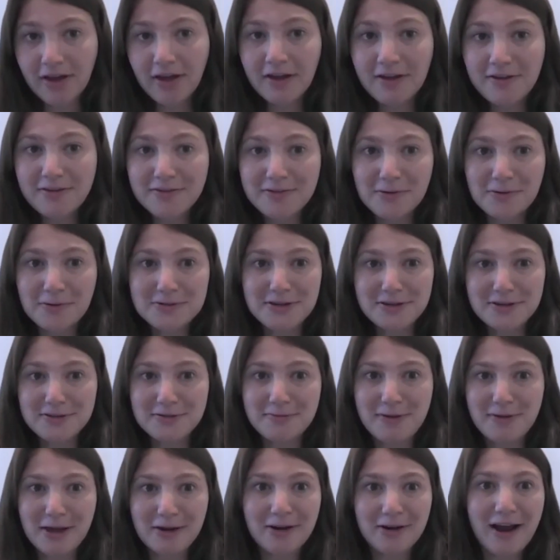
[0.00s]
So it doesn't
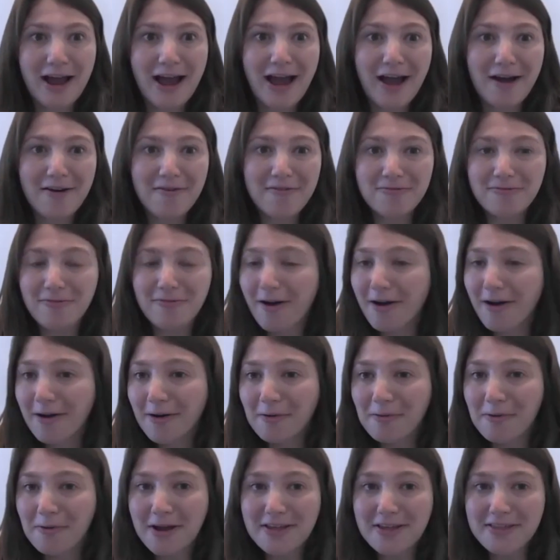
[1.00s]
matter how far
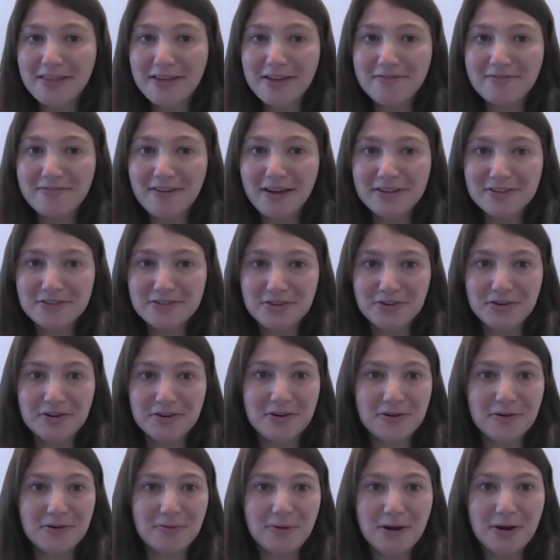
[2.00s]
away they ventured
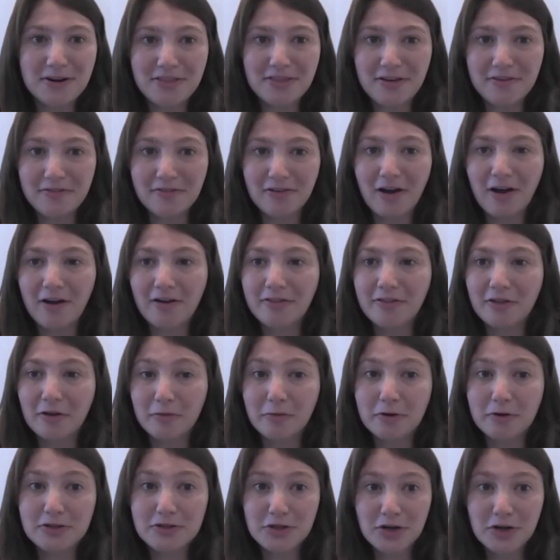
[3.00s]
or where they've gone, they'll
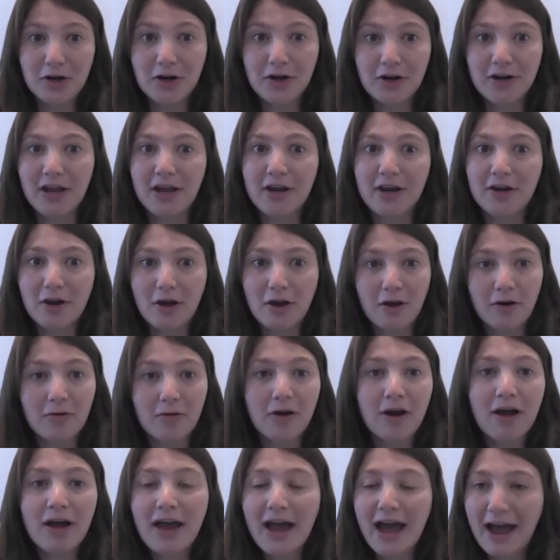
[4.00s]
return and know
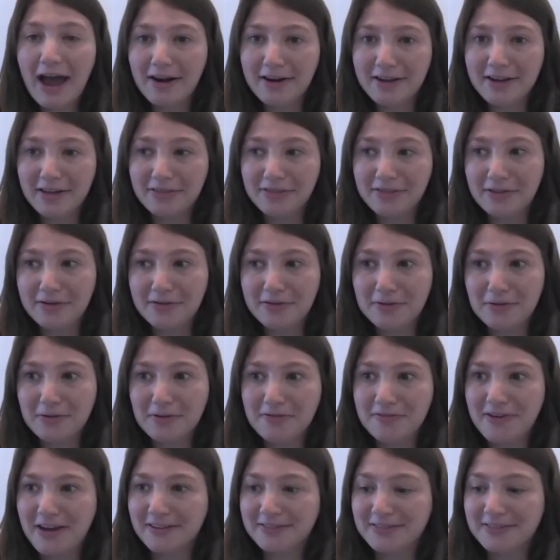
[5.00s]
how to get there. So the
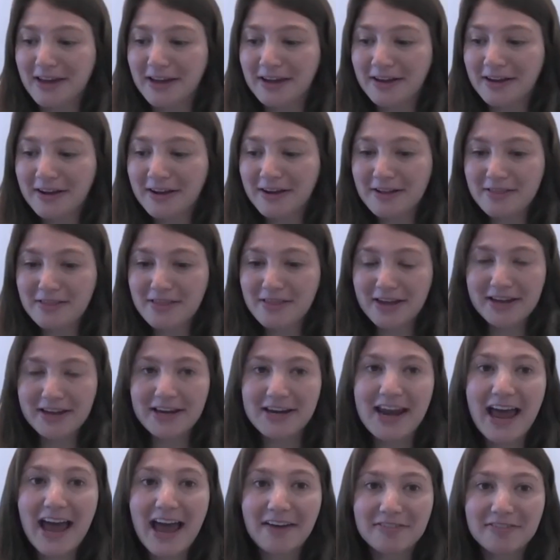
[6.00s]
fact that they can
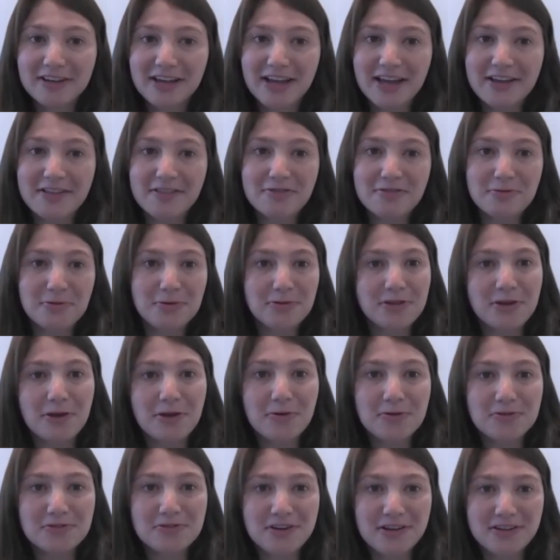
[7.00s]
navigate through the
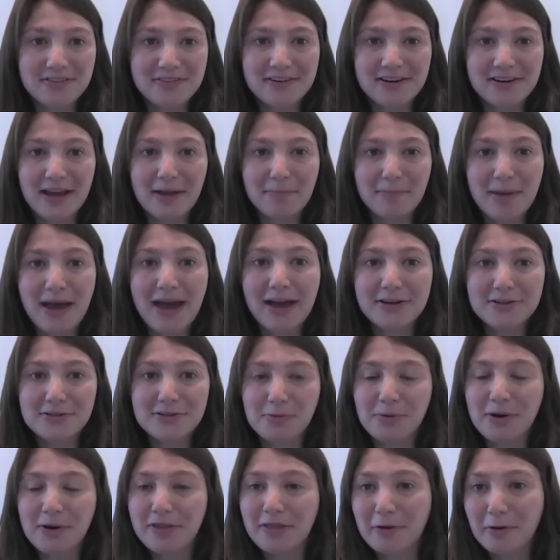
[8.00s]
oceans to get back to
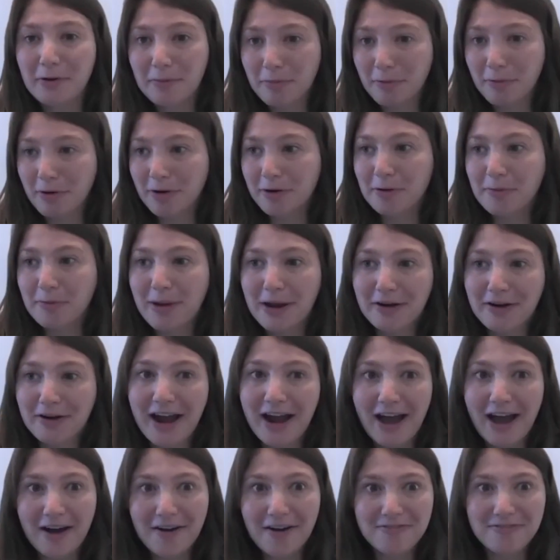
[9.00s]
where they were born, no matter
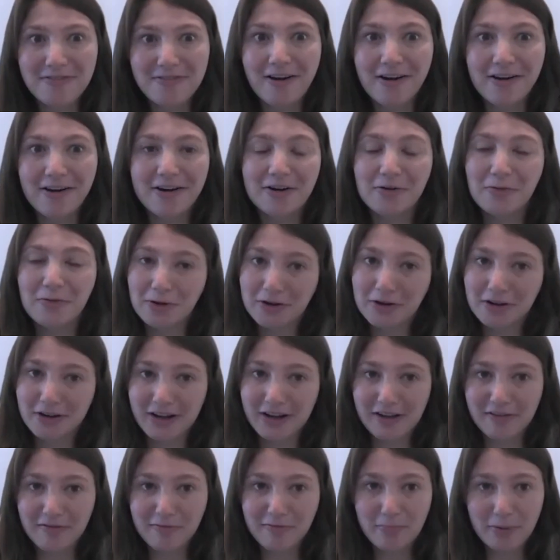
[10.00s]
how far, in order to
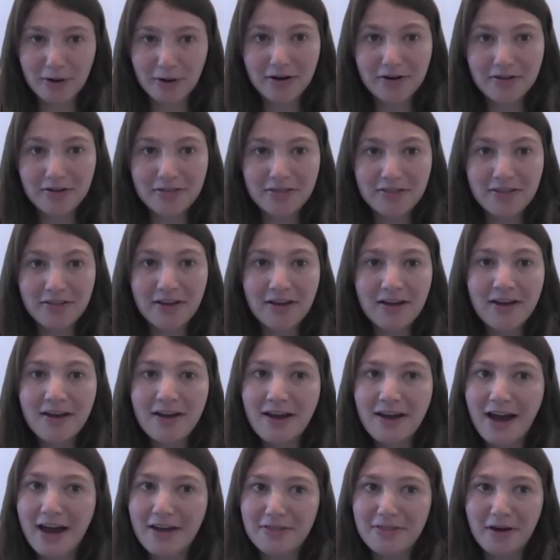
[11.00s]
give birth,
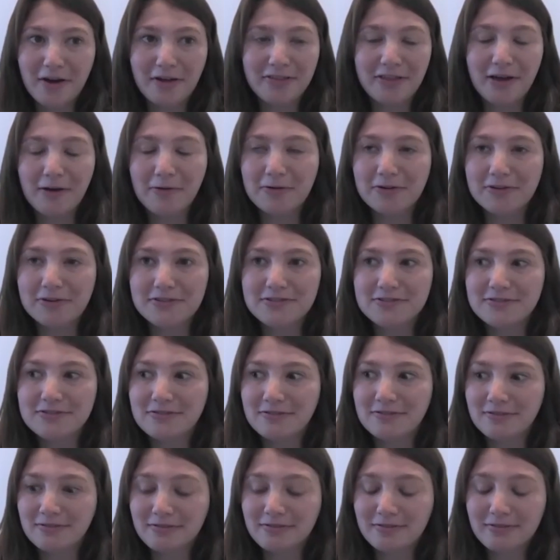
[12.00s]
I thought that was
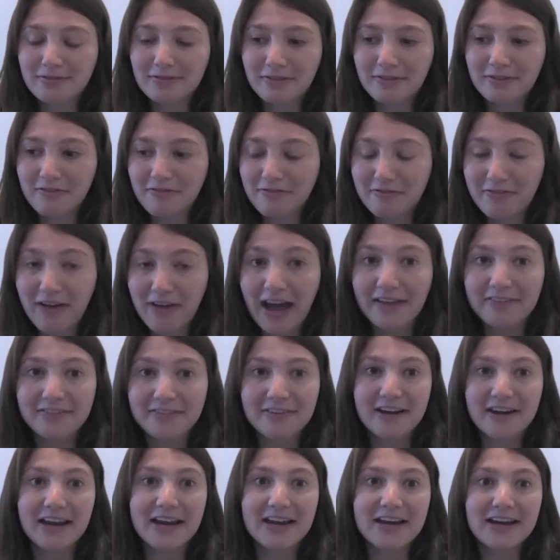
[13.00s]

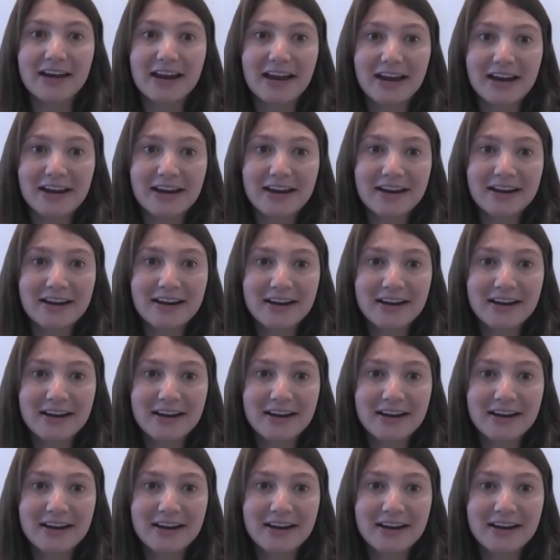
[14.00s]
fascinating.